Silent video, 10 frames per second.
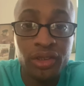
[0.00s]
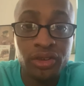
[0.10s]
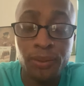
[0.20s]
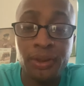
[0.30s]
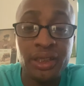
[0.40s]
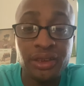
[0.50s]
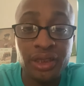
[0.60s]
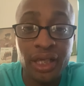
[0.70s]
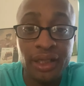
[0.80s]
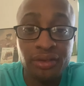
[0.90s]
So because of
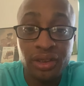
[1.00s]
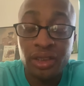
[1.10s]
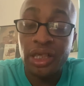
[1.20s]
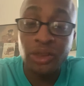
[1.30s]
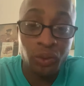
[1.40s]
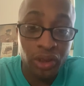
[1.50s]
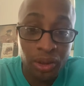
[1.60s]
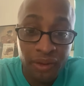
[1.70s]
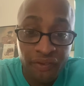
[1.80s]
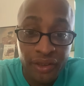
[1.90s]
that, he's running up
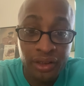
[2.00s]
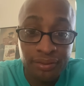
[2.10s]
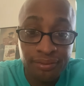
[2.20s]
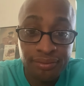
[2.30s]
the field.